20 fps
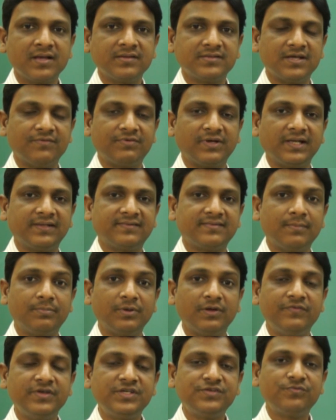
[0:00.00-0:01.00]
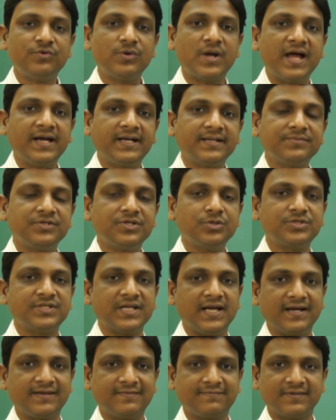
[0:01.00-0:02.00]
Say for example, which food items you
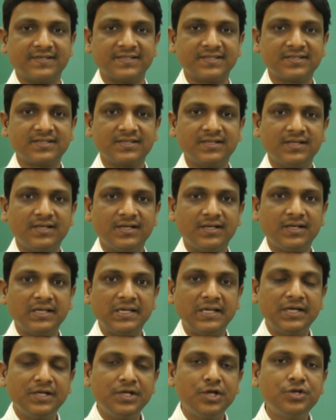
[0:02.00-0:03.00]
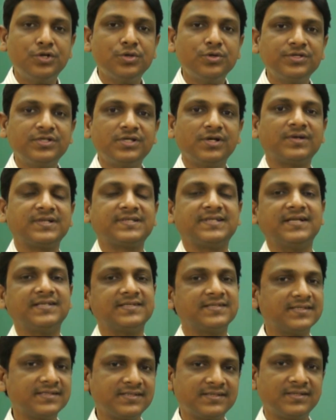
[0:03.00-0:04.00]
select first? You use your
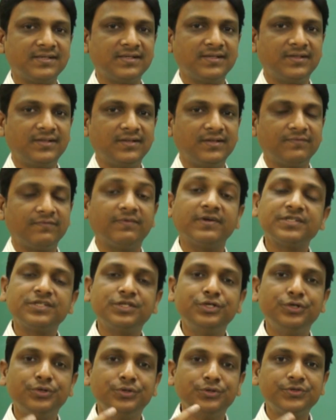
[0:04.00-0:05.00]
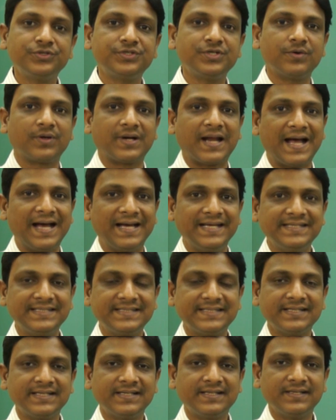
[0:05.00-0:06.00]
senses. First you use your
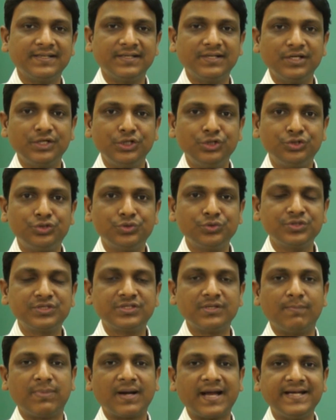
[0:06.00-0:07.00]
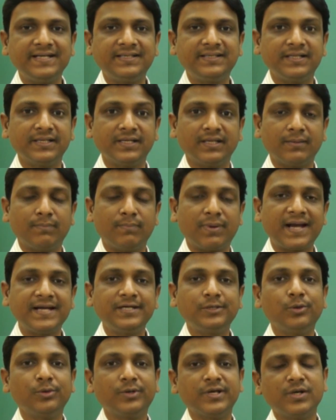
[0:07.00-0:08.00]
eyes. You choose the bright
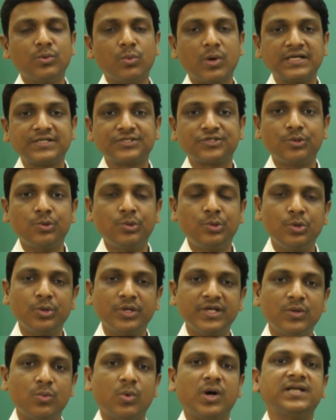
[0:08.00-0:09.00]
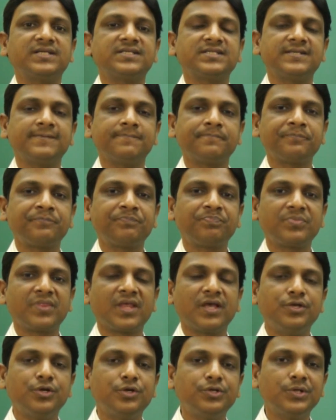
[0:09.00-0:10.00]
looking ones, good looking ones.
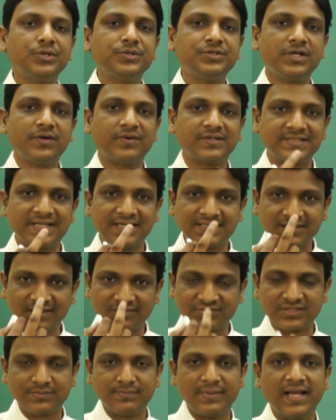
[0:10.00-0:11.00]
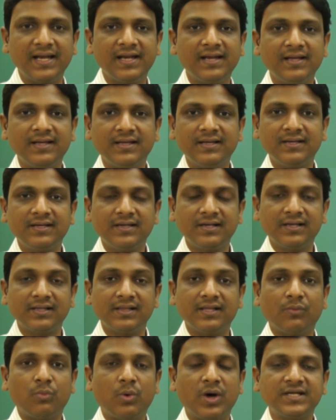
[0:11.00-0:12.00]
You use your sense of smell,
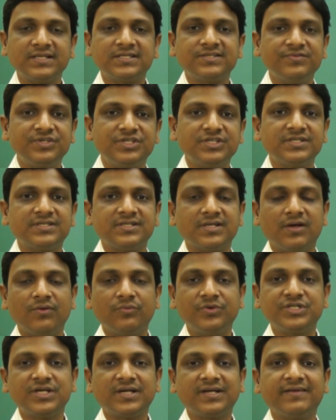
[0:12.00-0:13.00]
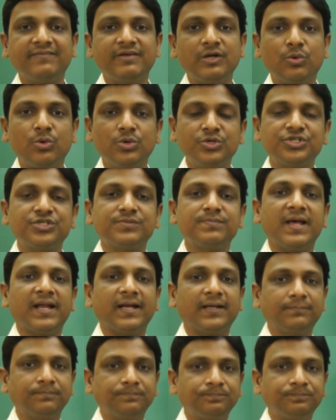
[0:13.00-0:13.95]
the ones which are giving good smell.